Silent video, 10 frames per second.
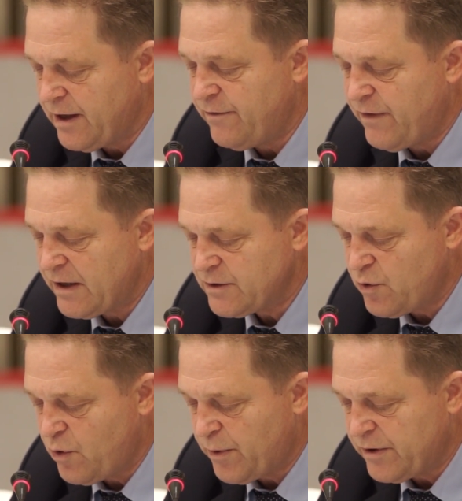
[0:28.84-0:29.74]
advance
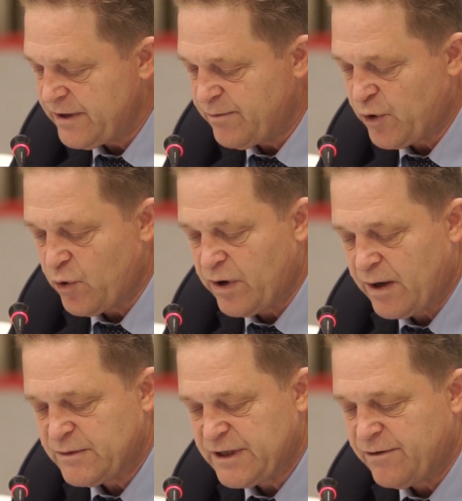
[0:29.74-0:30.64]
cooperative
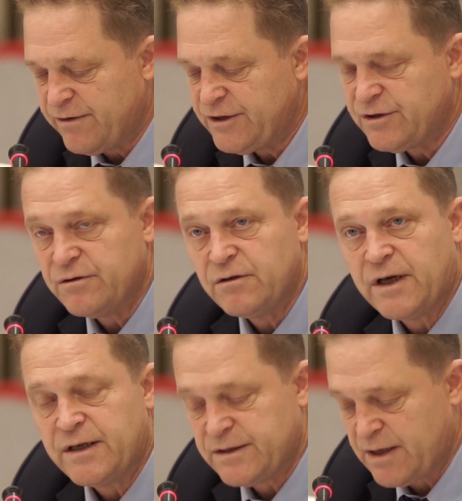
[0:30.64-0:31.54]
programs at
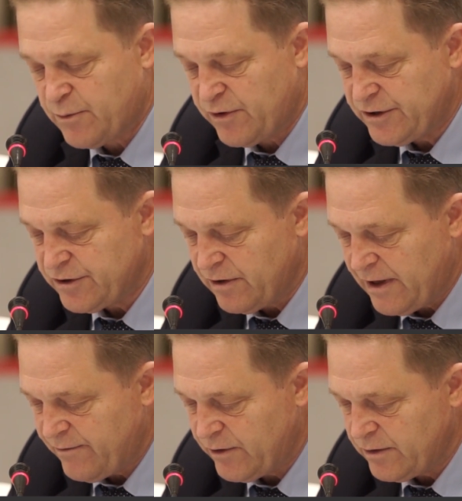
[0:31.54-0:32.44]
regional and sub-regional
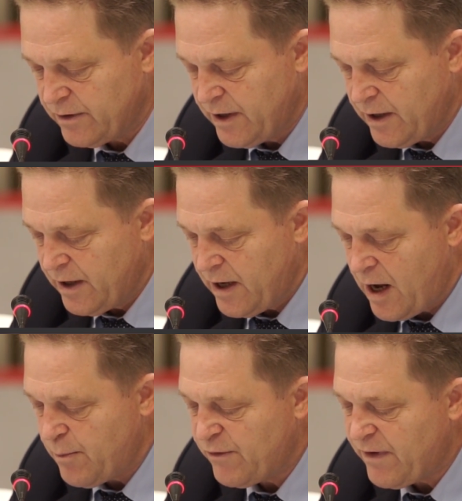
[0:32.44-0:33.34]
level,
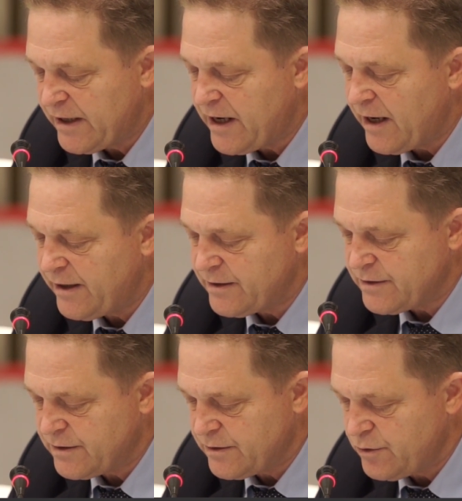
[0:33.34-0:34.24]
and provide
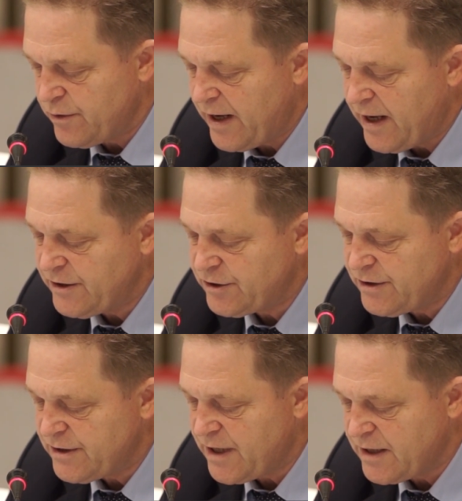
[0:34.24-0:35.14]
guidance to the
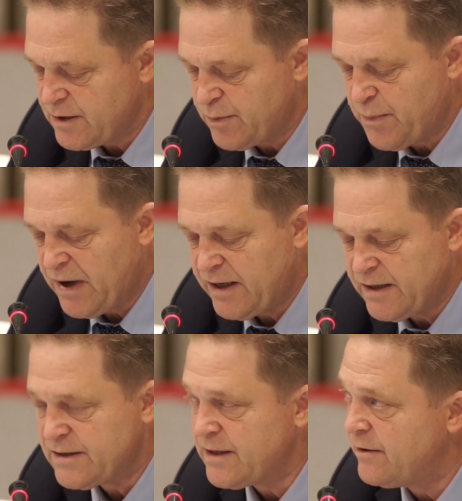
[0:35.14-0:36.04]
Asian Disaster
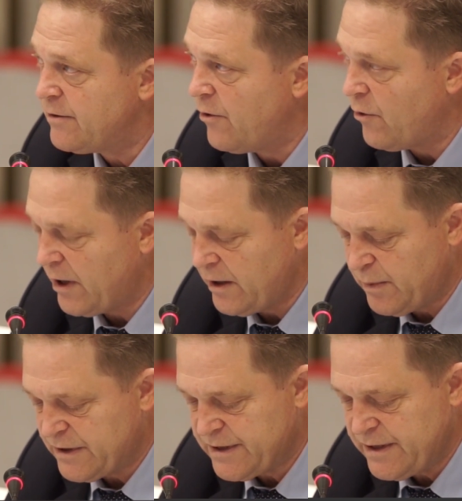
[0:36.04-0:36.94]
Preparedness Center, or
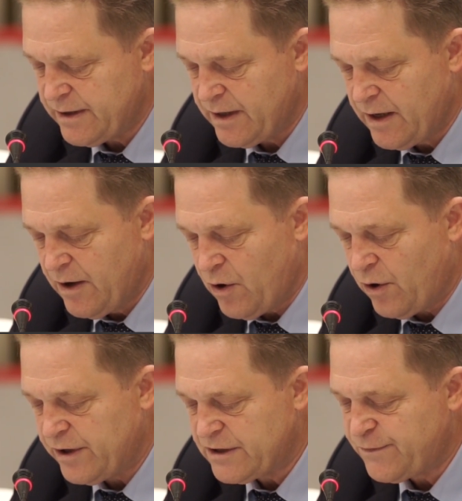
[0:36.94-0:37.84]
ADPC,
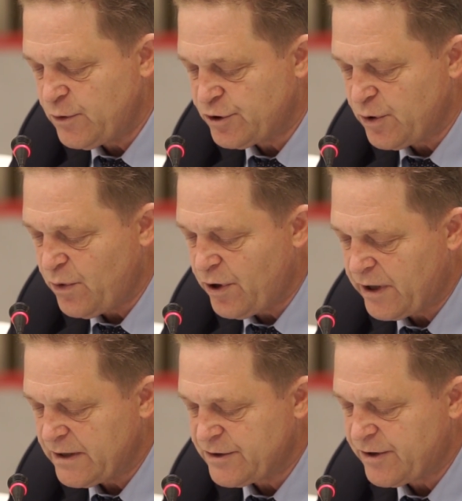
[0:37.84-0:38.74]
on its future
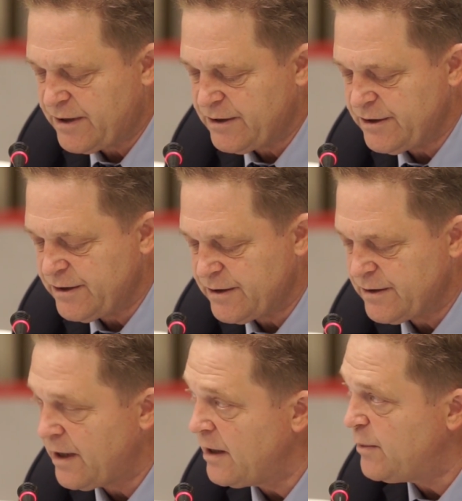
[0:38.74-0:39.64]
work and
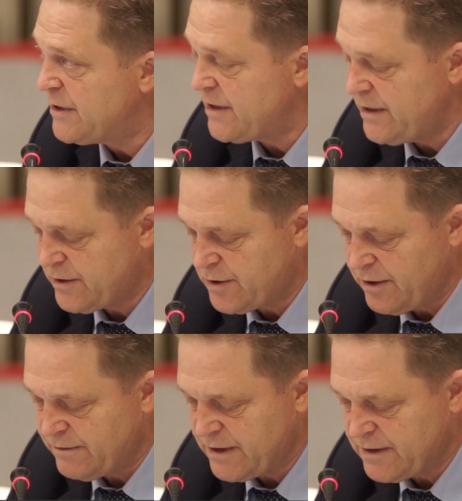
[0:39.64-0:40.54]
strategies. ADPC
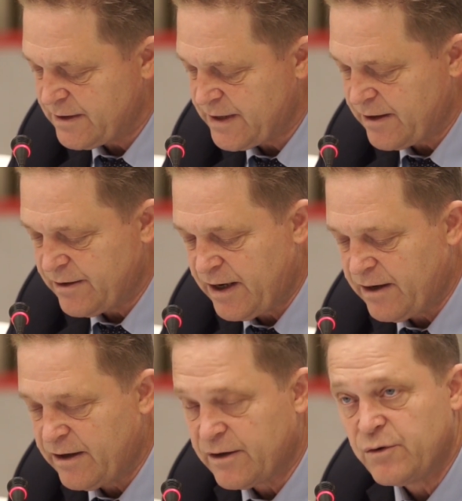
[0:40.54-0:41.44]
serves as the
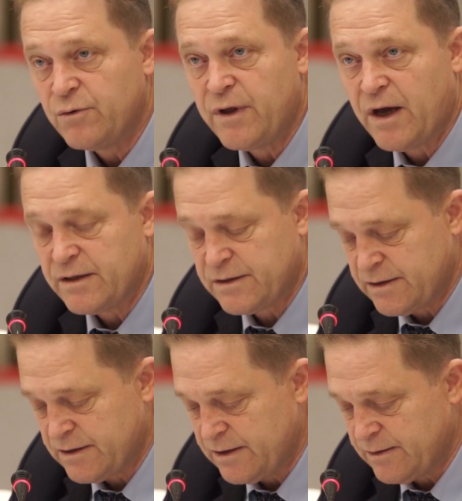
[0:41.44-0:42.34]
Secretariat to the
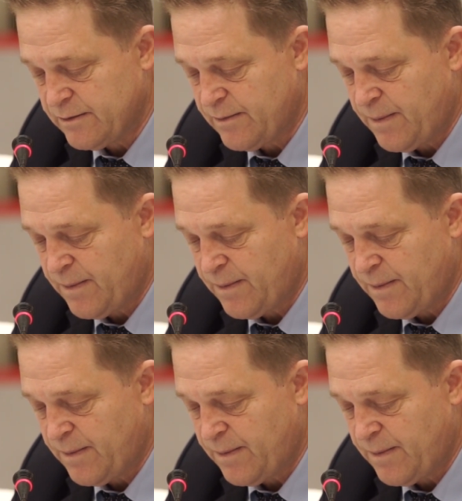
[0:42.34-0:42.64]
RCC.